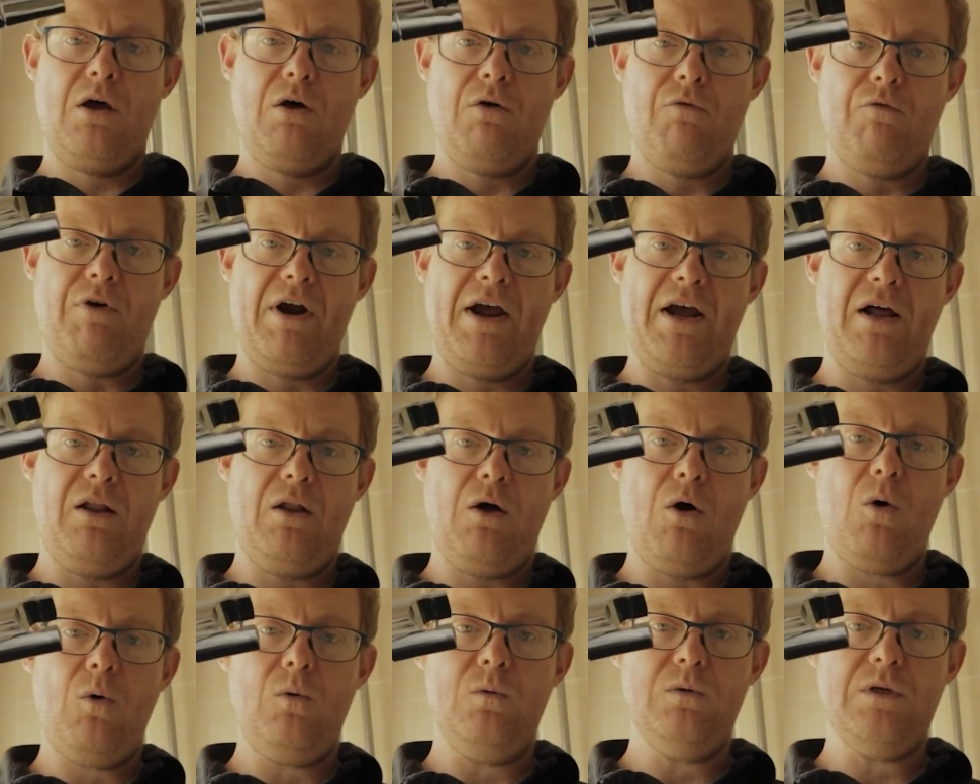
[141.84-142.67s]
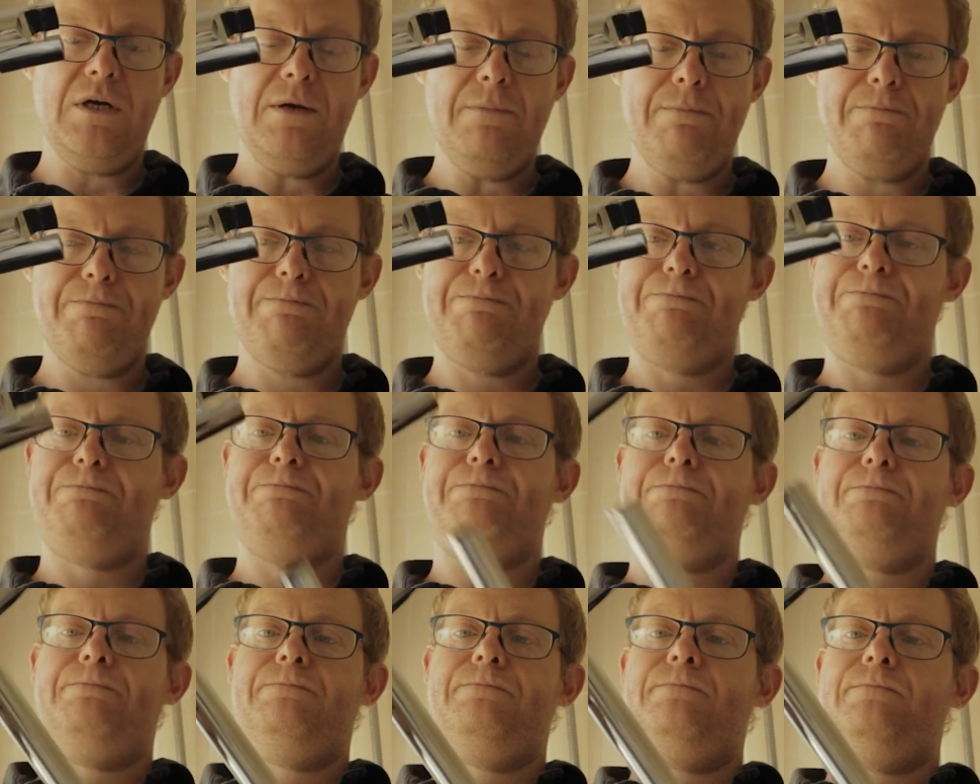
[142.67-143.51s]
rail holder.
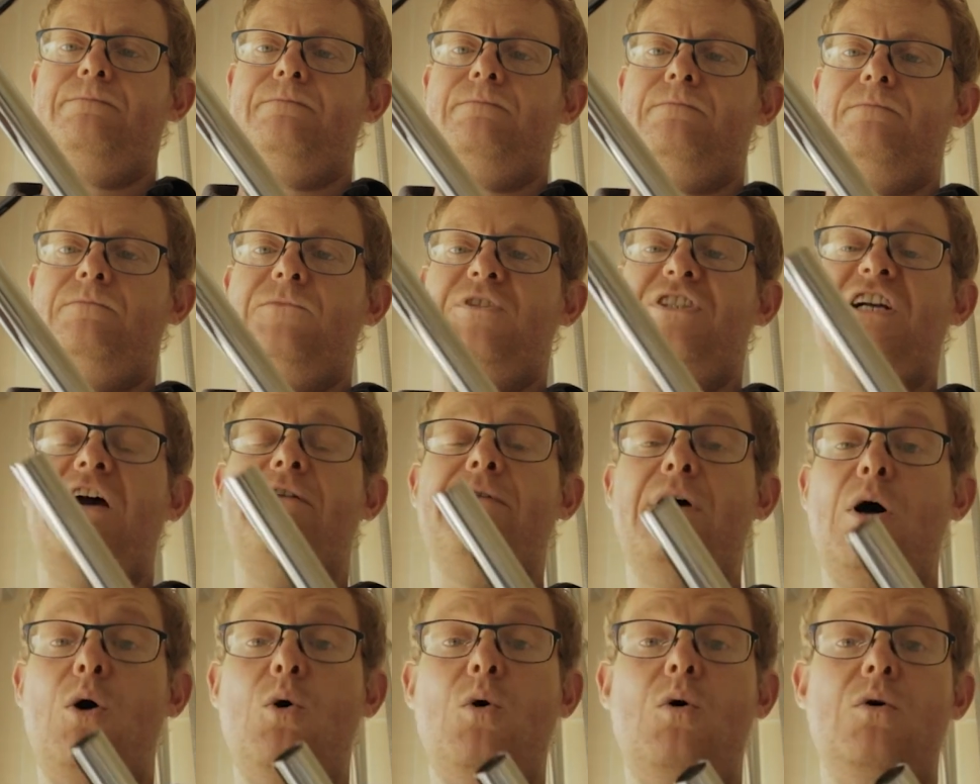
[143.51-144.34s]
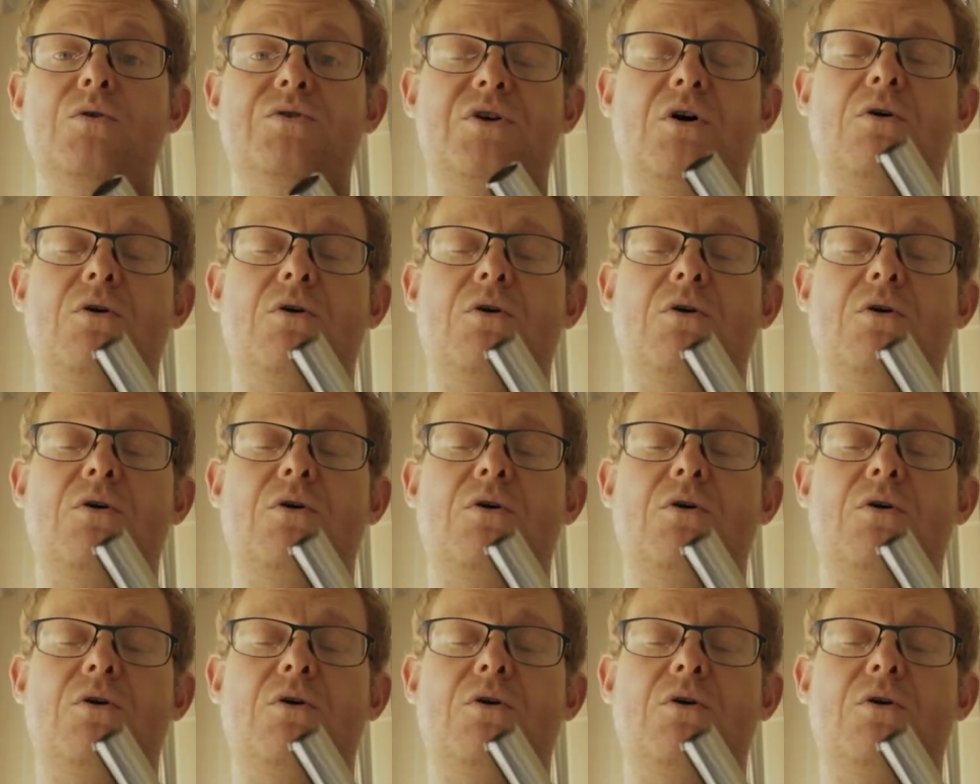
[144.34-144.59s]
Shower hose